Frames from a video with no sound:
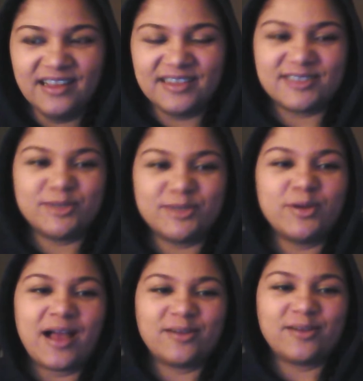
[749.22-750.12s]
these two
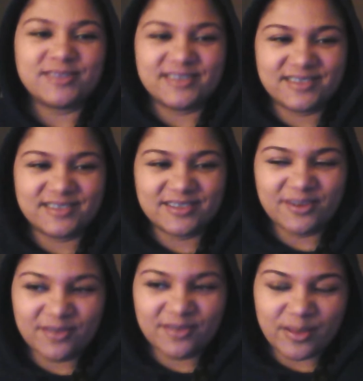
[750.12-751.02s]
houses, you
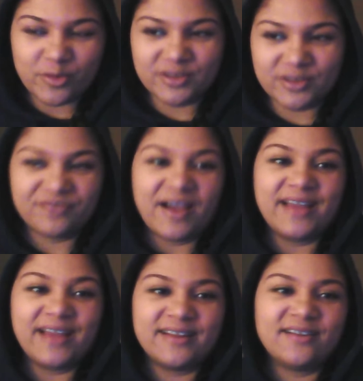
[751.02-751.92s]
know, that were
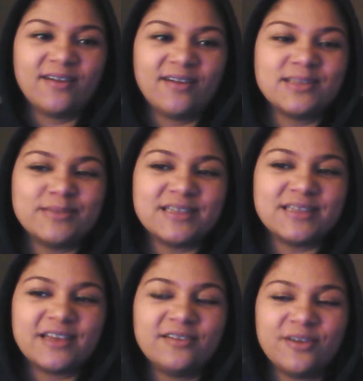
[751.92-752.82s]
divided.
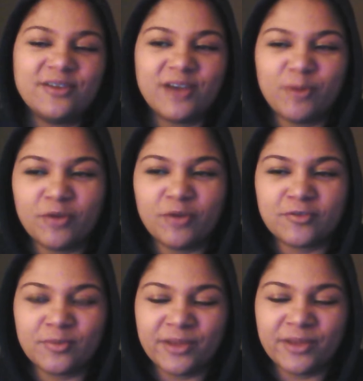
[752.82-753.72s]
Ultimately, you know, you come over
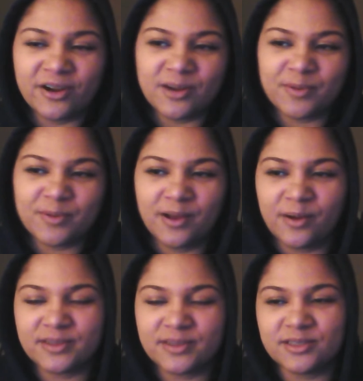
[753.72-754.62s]
from Europe,
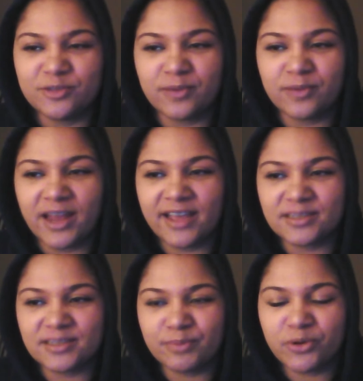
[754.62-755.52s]
oh, it's a new
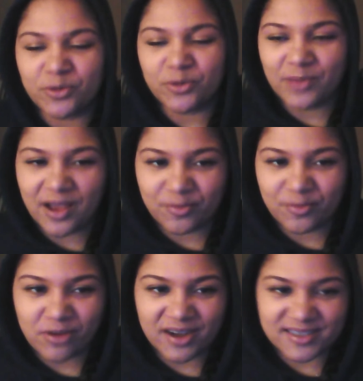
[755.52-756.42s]
place, boom, you have
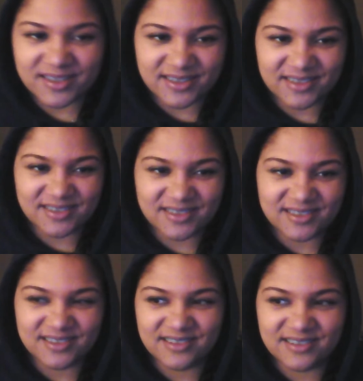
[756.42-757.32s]
Protestants.
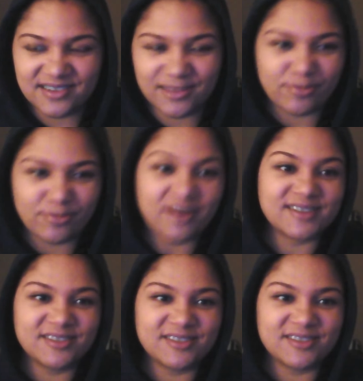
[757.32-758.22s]
And the
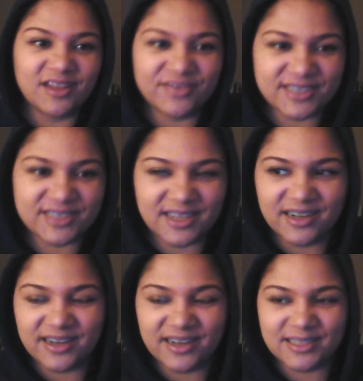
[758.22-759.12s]
Protestants, all of a
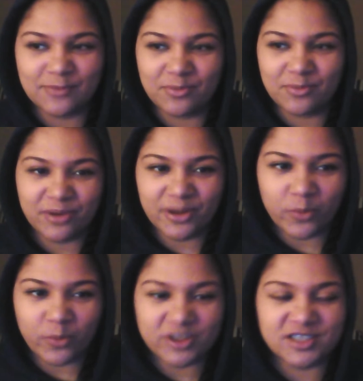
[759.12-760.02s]
sudden, except for
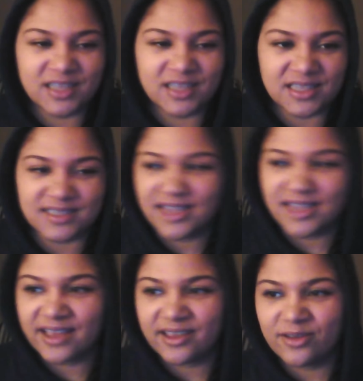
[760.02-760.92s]
burning witches at the
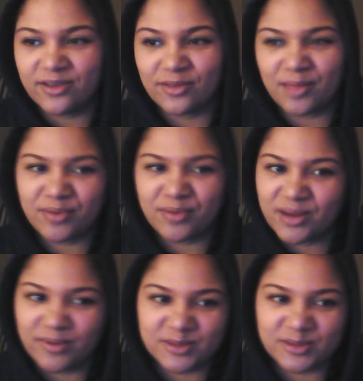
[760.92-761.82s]
stake, you know, they
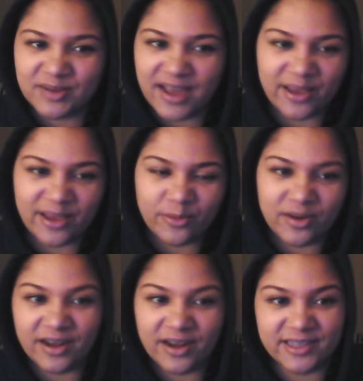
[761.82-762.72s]
pretty much were like,
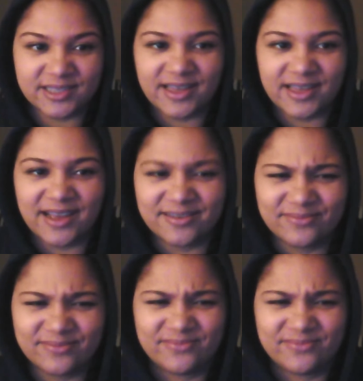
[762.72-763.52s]
we're not into that,